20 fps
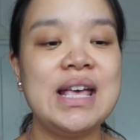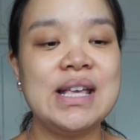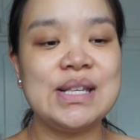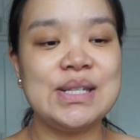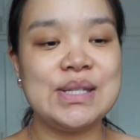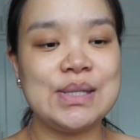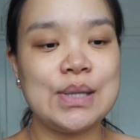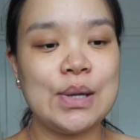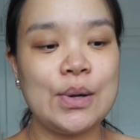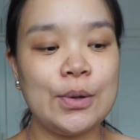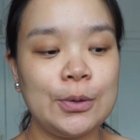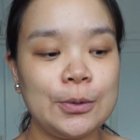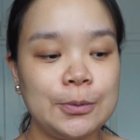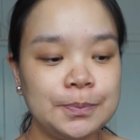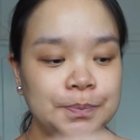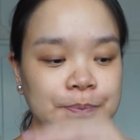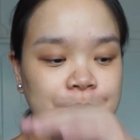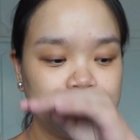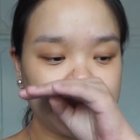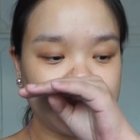So
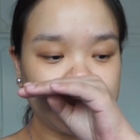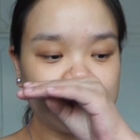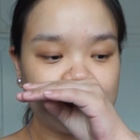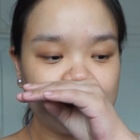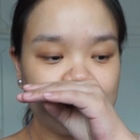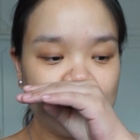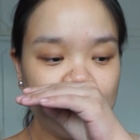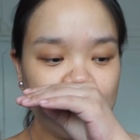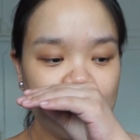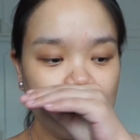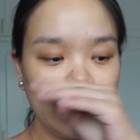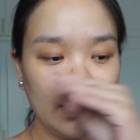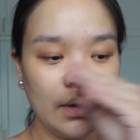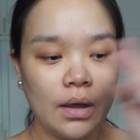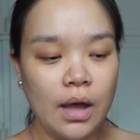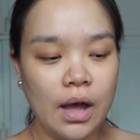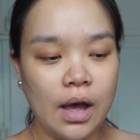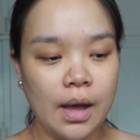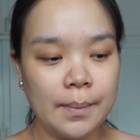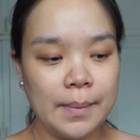
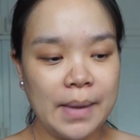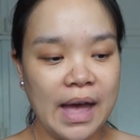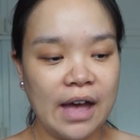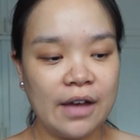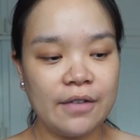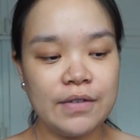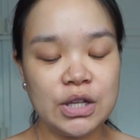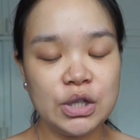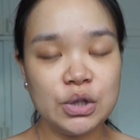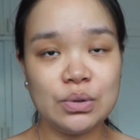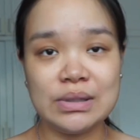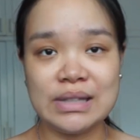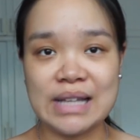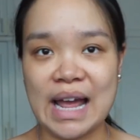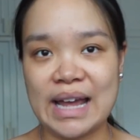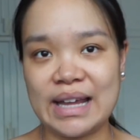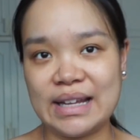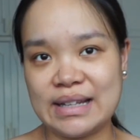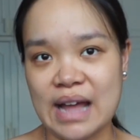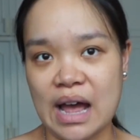having to
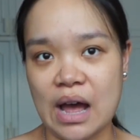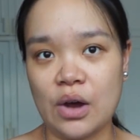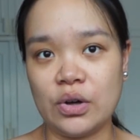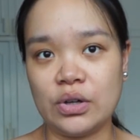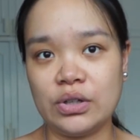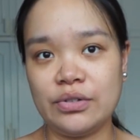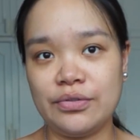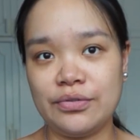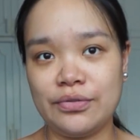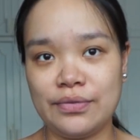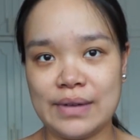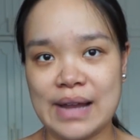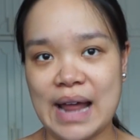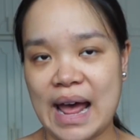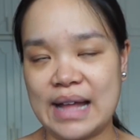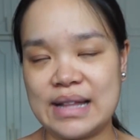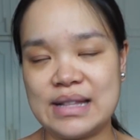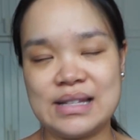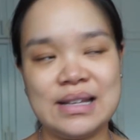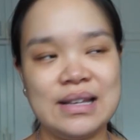lie down
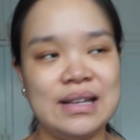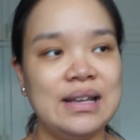flat